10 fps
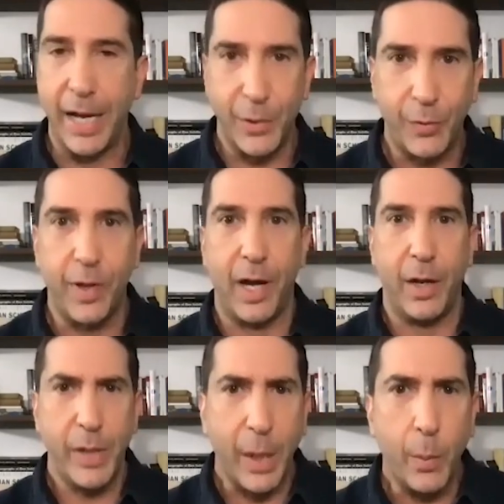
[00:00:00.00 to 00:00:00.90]
just thought,
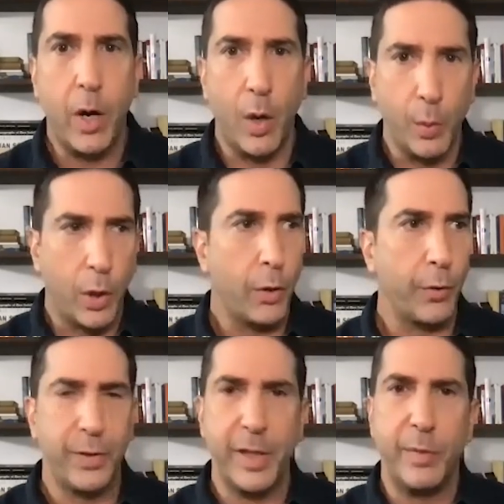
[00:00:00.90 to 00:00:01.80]
okay, we all
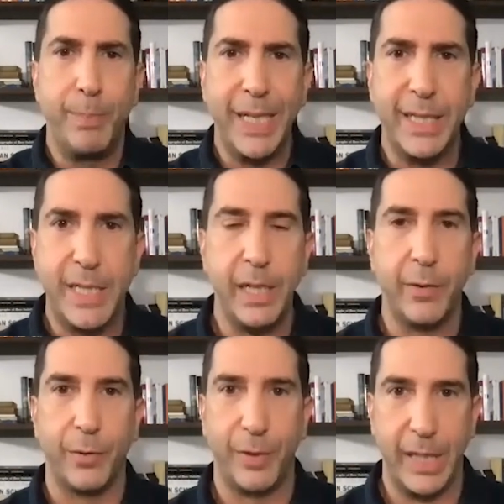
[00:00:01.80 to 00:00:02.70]
rehearsed this big
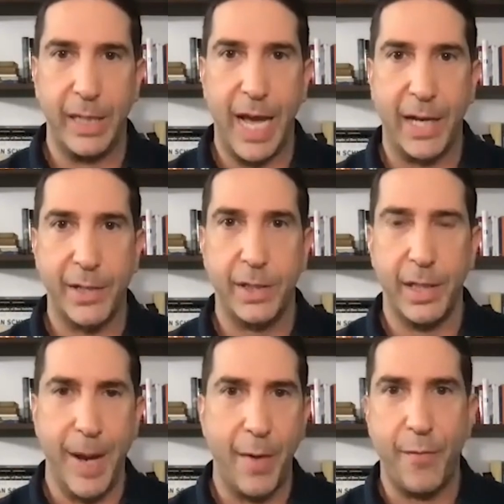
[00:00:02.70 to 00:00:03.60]
dinner scene, actually,
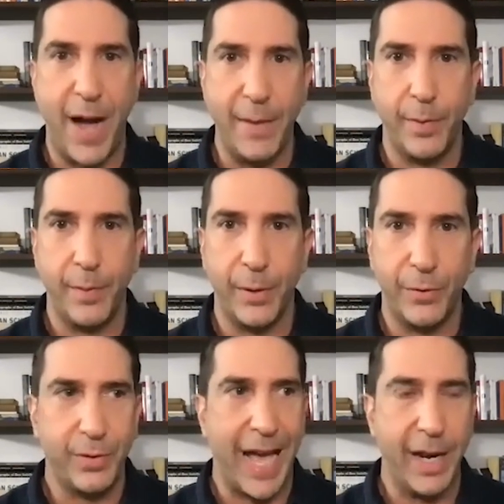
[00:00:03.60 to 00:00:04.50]
about five of
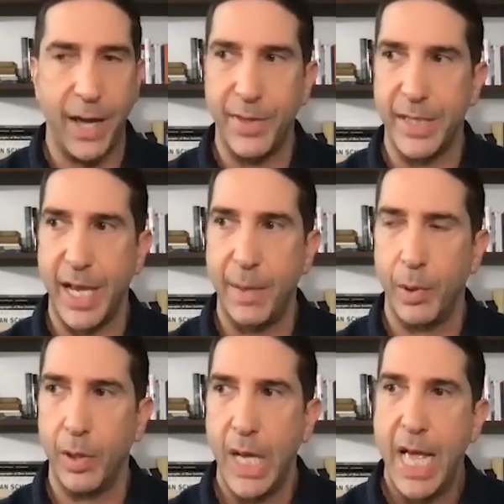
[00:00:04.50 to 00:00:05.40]
us sat at the
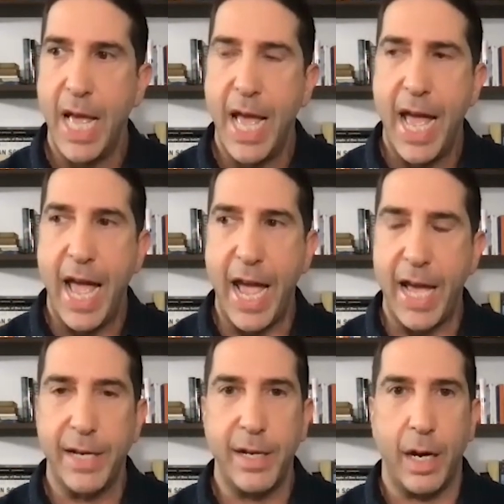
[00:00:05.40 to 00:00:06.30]
table.
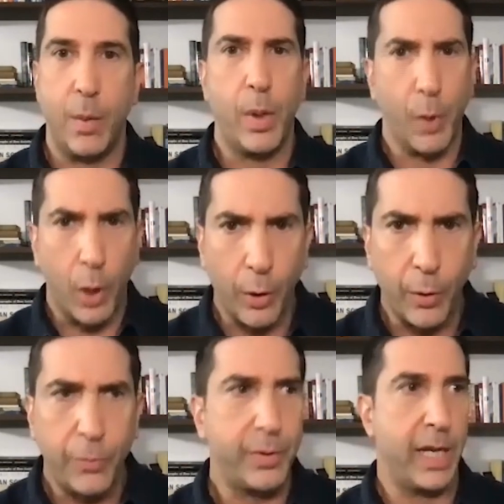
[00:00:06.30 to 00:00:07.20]
And uh, we
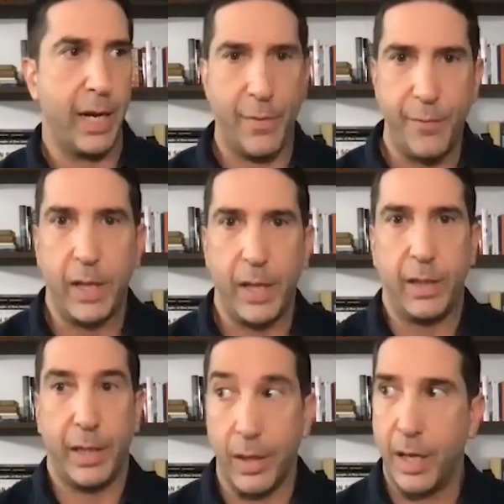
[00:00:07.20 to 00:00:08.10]
rehearsed, and I felt
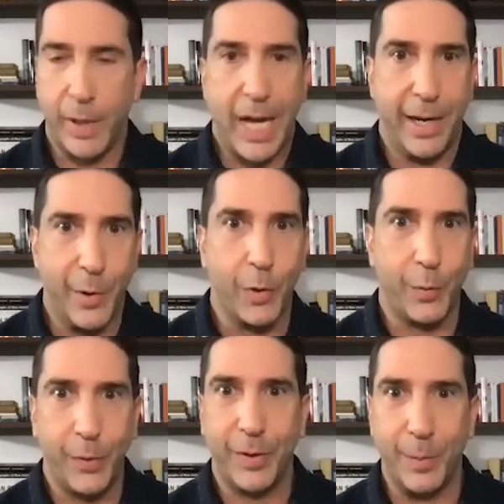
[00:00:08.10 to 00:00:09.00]
like uh, kind of
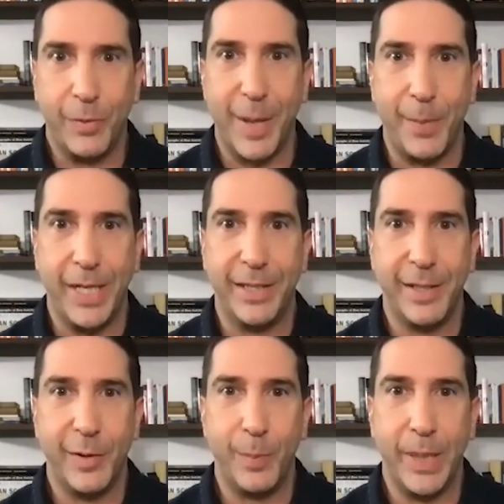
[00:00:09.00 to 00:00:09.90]
nervous. I'm stepping into
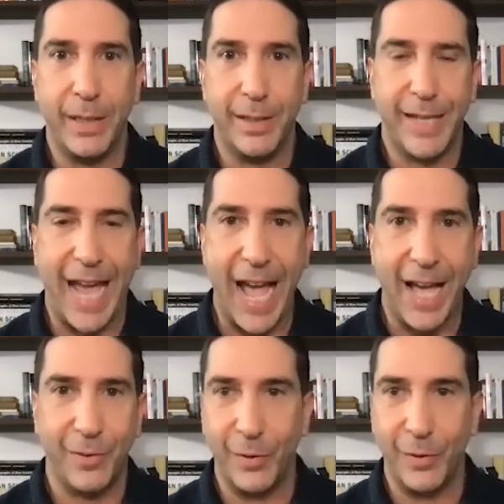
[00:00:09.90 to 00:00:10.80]
this big
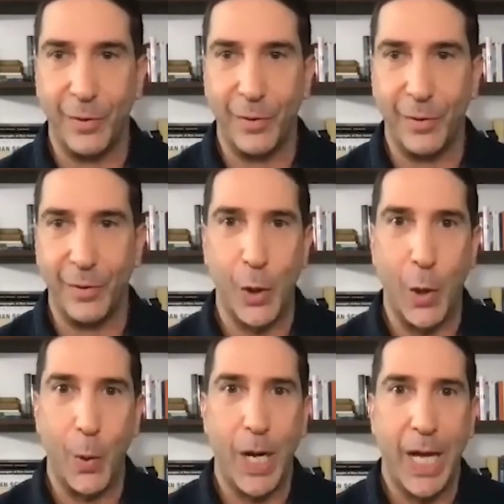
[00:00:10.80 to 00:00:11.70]
cast, this huge
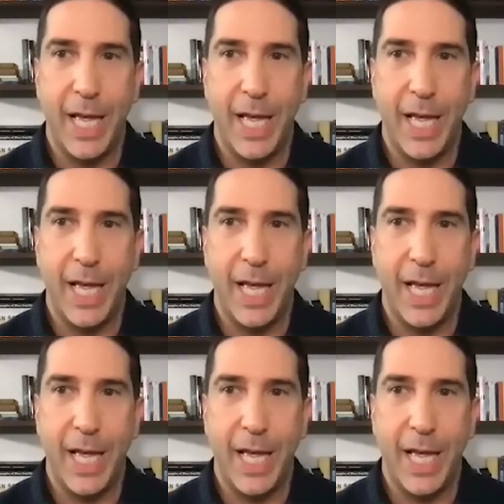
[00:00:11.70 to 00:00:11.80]
show,